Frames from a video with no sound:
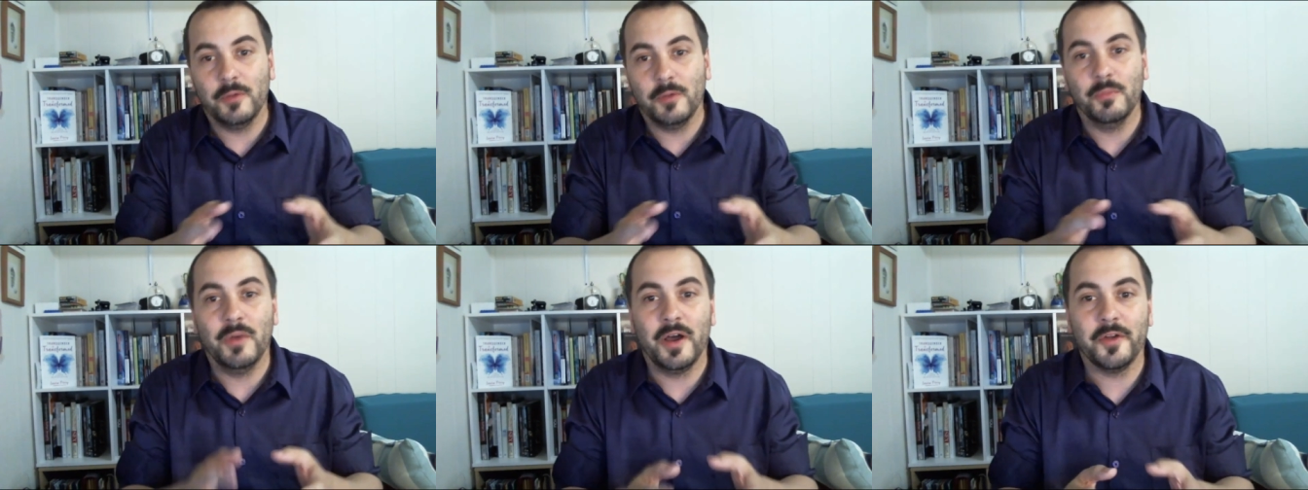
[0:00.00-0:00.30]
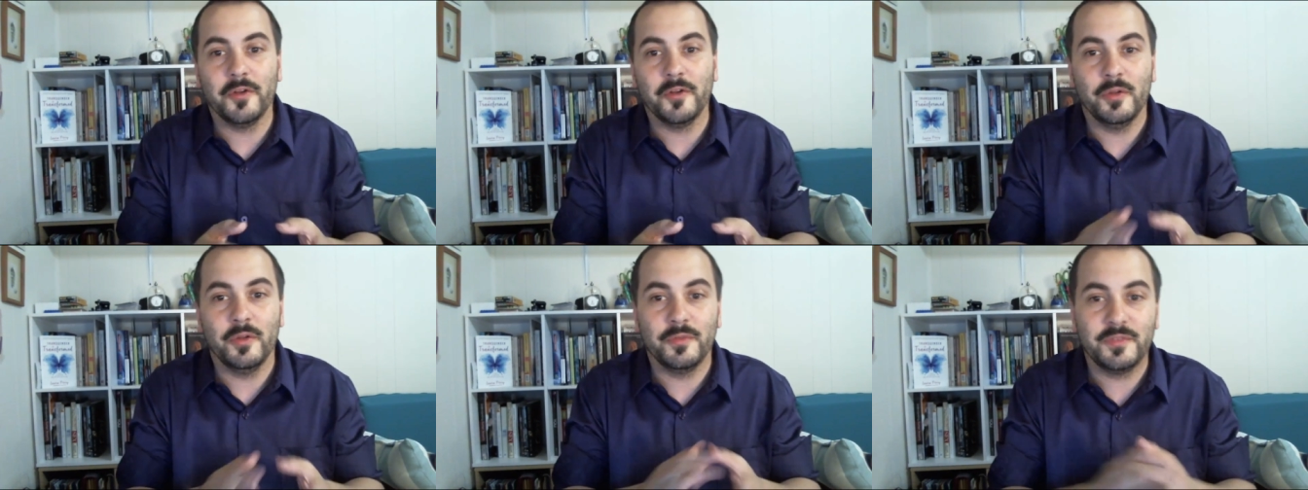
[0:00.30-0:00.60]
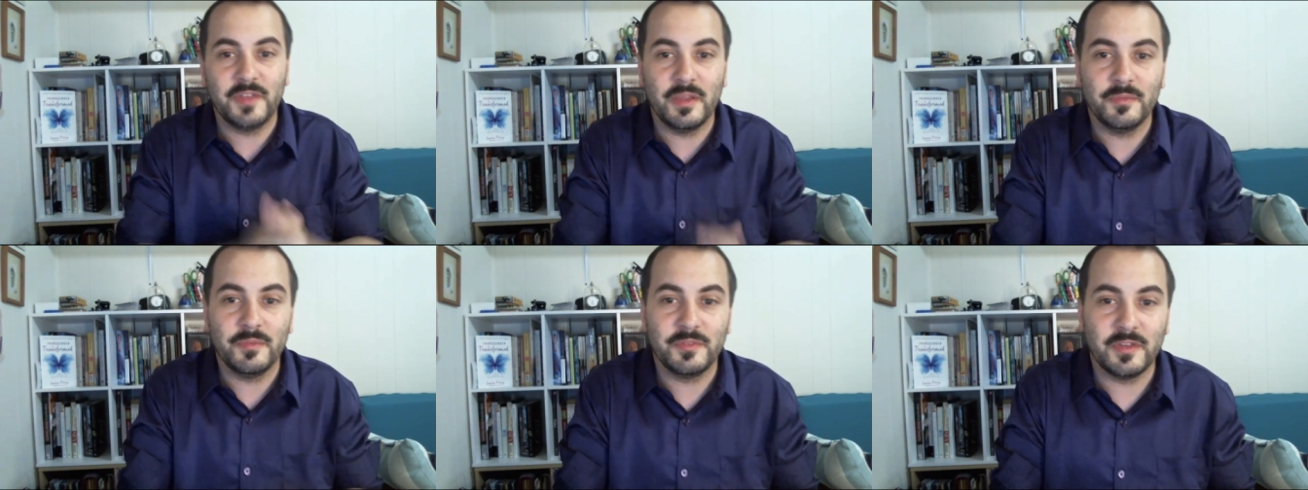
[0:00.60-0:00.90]
model of
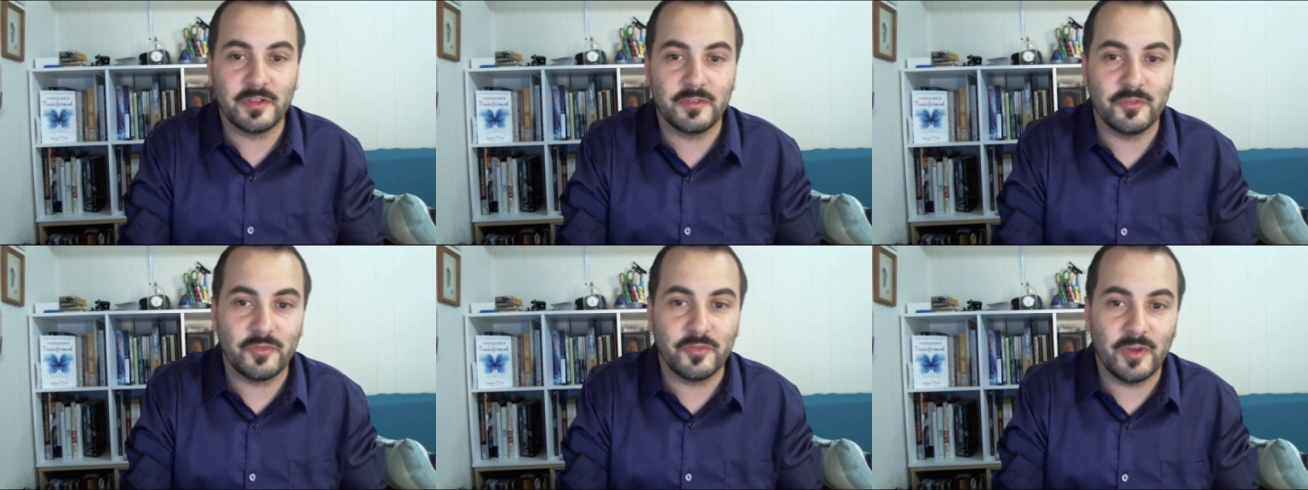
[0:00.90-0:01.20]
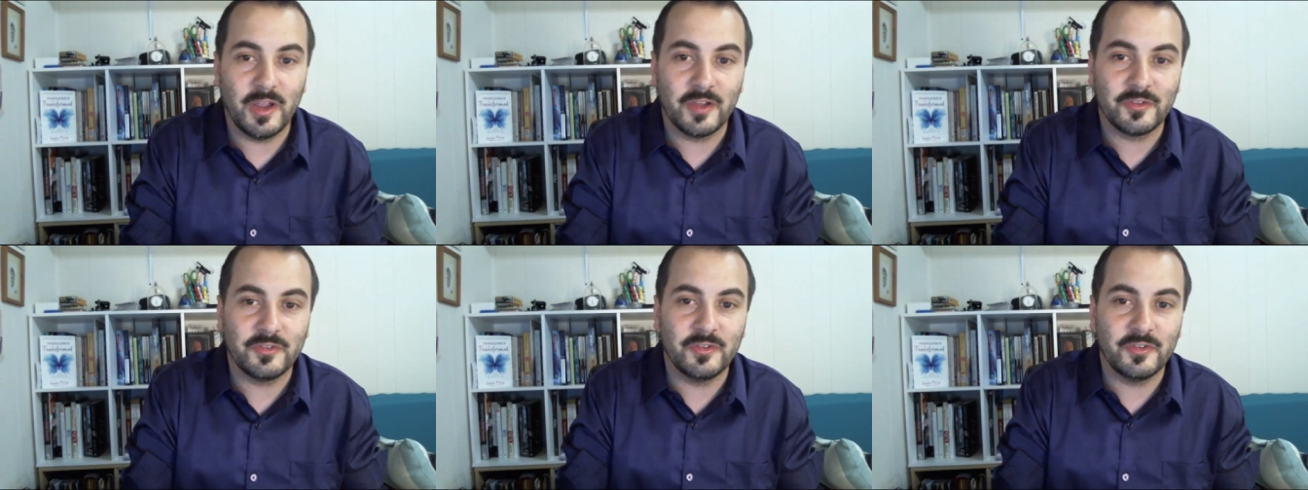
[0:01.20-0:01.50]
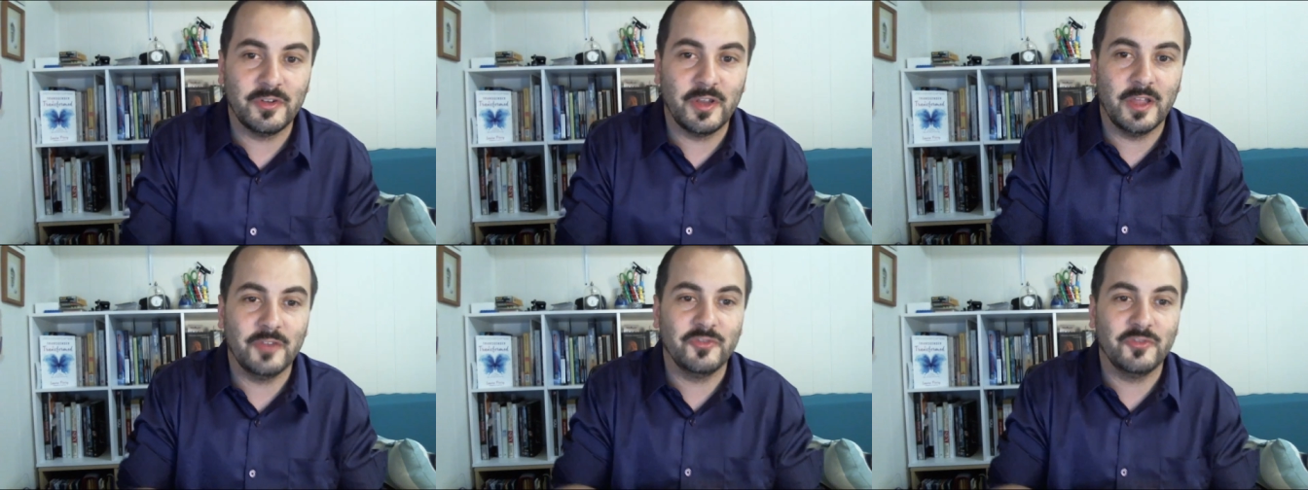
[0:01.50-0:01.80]
same-sex
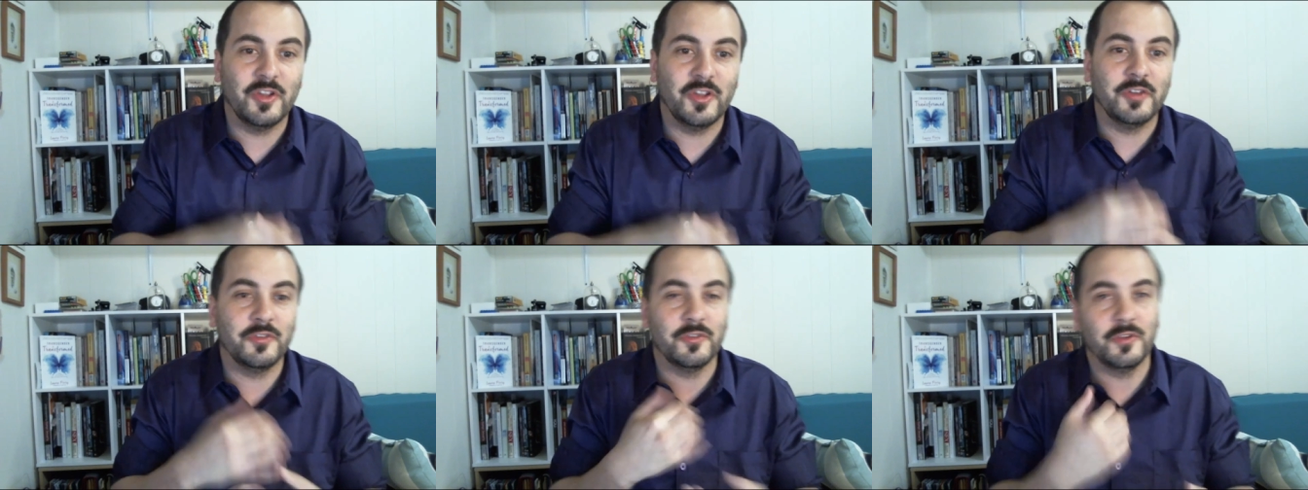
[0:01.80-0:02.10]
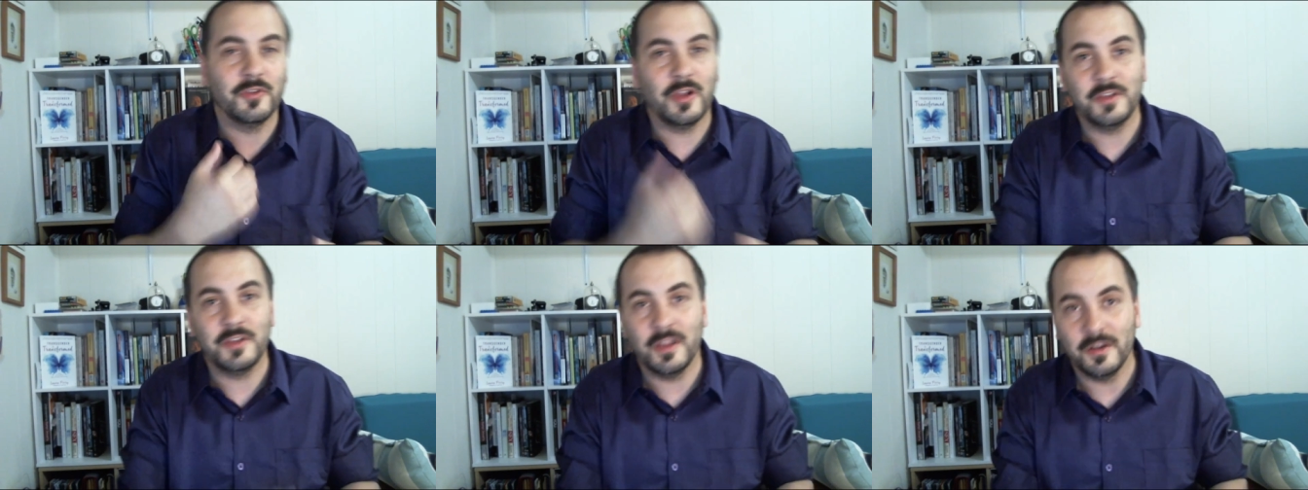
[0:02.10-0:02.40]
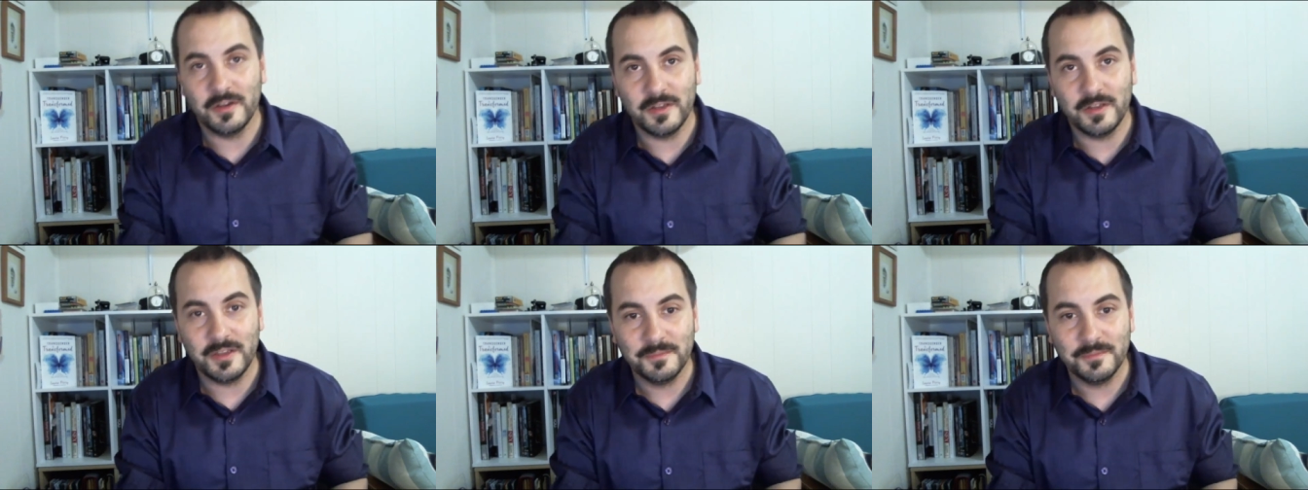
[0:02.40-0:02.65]
attraction and gender identity.